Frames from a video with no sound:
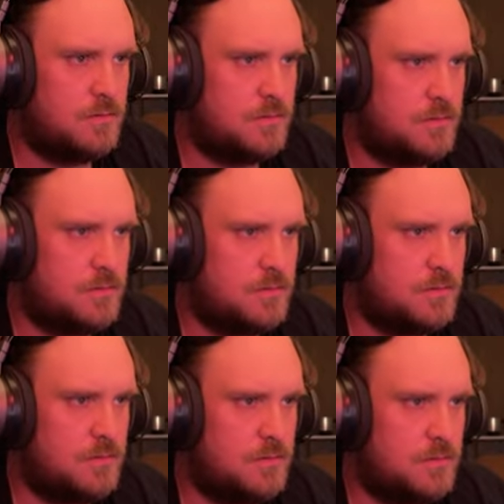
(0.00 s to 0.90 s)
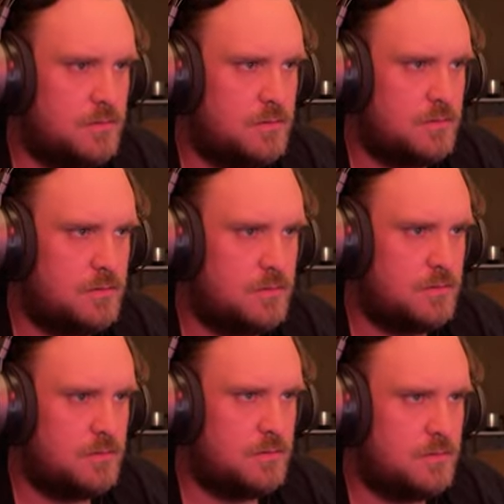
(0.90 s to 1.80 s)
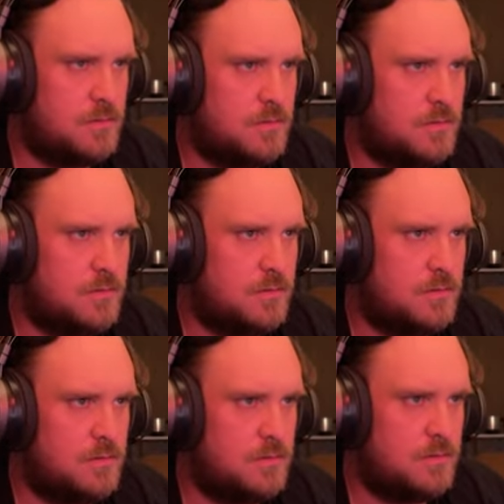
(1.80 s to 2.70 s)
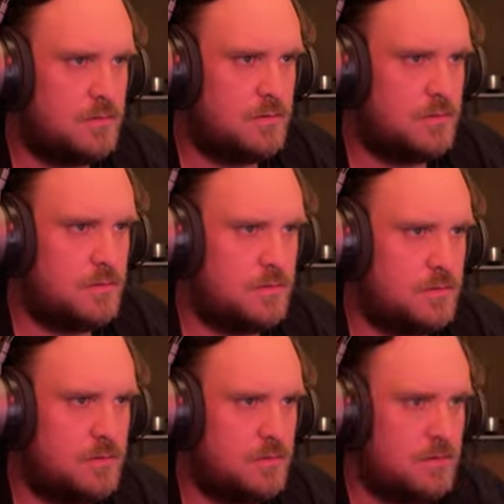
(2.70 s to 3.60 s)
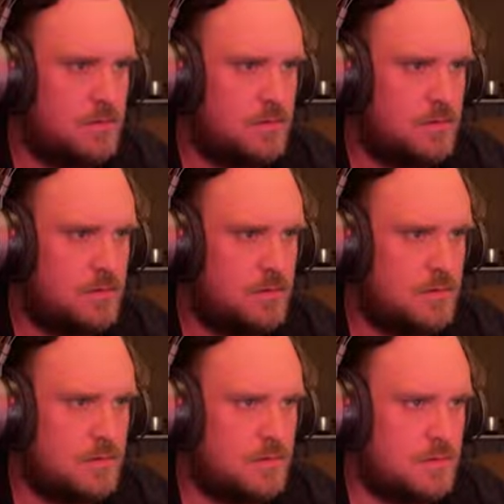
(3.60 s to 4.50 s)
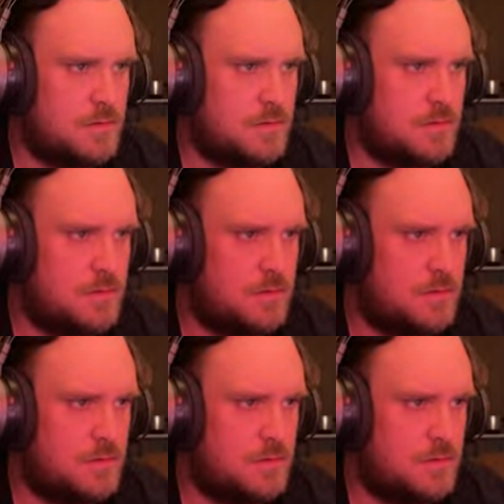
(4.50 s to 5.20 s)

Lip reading: (silence)